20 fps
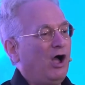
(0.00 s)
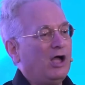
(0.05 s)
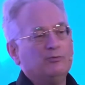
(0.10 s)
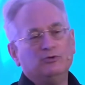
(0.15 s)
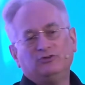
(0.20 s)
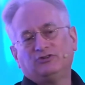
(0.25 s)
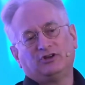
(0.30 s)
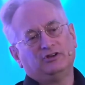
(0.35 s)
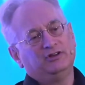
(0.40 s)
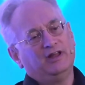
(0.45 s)

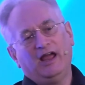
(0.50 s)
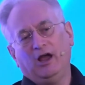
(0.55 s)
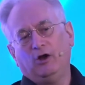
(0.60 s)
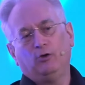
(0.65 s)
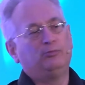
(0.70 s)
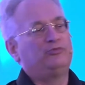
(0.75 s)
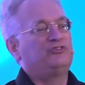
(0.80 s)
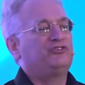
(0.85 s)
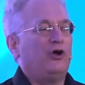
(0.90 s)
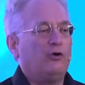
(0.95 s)
was going to
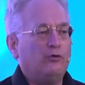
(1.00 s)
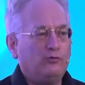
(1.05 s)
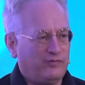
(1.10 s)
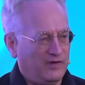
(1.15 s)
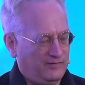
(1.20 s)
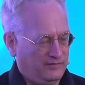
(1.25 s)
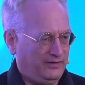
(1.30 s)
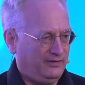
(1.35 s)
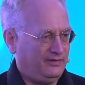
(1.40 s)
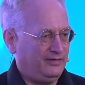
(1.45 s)
help solve
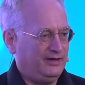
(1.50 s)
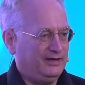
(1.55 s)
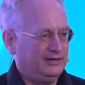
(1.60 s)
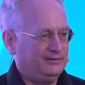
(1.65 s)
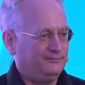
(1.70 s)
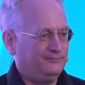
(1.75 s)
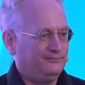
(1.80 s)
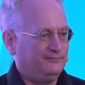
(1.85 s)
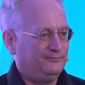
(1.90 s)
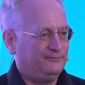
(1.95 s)
everything.
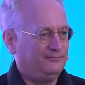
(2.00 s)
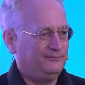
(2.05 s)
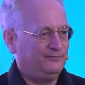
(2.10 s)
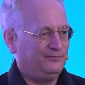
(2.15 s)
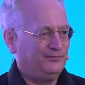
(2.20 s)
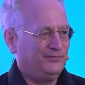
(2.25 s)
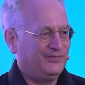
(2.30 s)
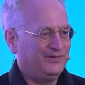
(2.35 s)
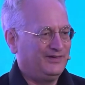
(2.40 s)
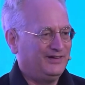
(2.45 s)

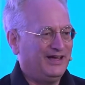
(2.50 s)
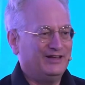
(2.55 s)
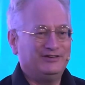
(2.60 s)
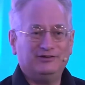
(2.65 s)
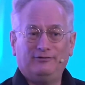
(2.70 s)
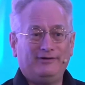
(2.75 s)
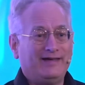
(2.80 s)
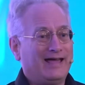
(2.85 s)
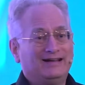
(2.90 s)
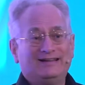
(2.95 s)
And the
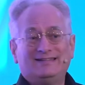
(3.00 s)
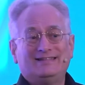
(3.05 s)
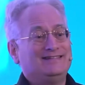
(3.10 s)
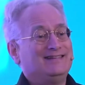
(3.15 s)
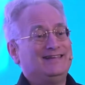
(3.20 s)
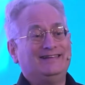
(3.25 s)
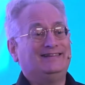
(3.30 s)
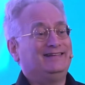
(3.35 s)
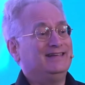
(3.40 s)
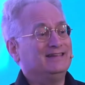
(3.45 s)
reality is
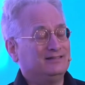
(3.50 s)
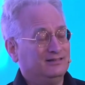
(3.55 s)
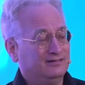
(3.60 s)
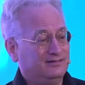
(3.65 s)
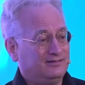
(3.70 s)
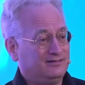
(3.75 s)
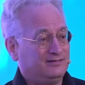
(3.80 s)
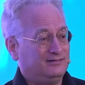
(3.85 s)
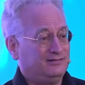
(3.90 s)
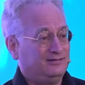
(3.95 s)
it
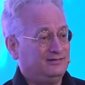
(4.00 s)
didn't.